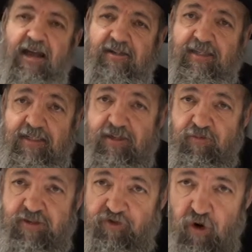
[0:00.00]
since it
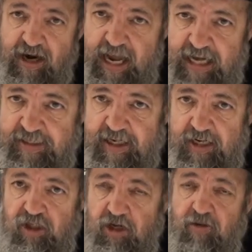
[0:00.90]
was forecasted,
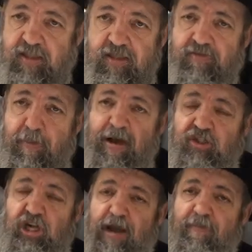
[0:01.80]
it shows it's from
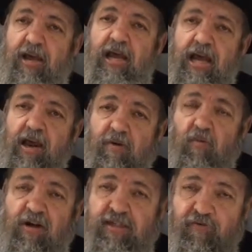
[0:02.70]
Hashem. Here
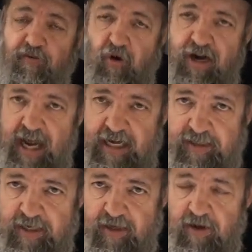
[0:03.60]
it wasn't
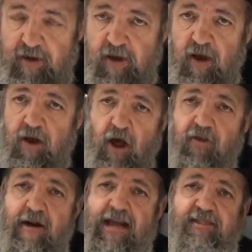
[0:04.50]
forecasted.
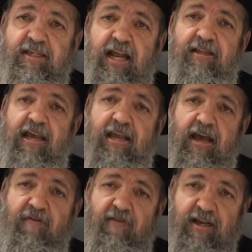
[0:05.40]
Another answer that they
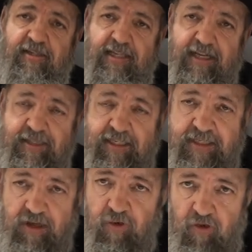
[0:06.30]
give is that
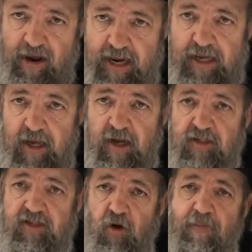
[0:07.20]
since there were already
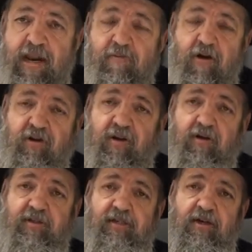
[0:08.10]
so many
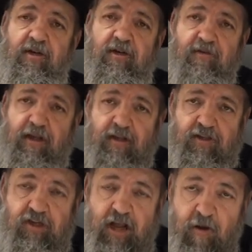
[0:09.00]
miracles that
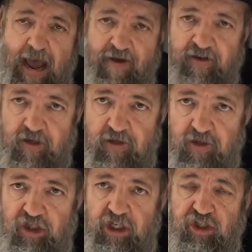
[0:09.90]
they're having
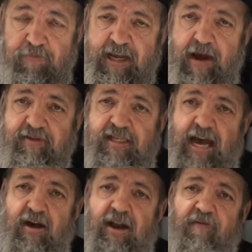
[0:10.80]
Shisha B'Keres
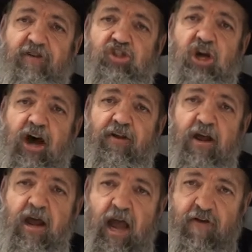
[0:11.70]
Echad, every child
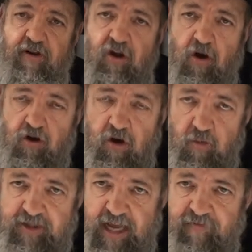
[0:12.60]
every young
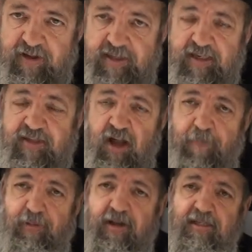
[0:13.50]
girl was having six
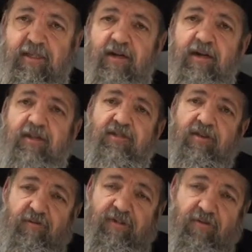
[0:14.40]
triplets,
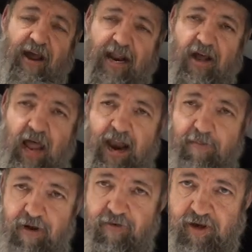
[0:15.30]
So there was already a lot
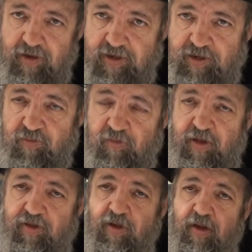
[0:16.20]
of miracles
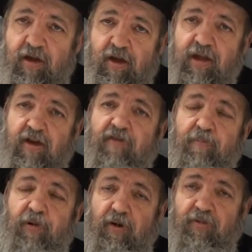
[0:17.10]
with uh,
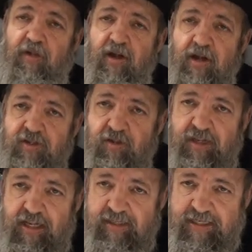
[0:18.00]
giving birth. So
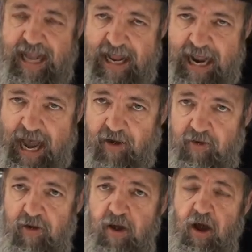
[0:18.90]
it didn't stand out.
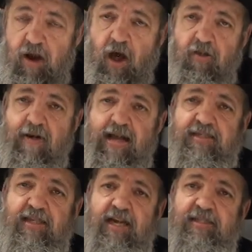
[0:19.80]
Another
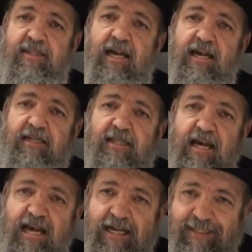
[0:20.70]
answer they say is,
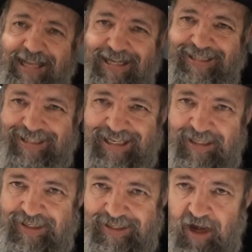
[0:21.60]
is that
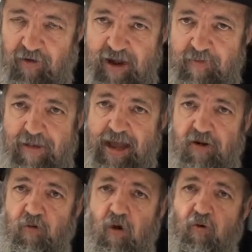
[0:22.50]
since Sarah
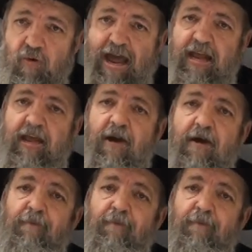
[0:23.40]
Imeinu already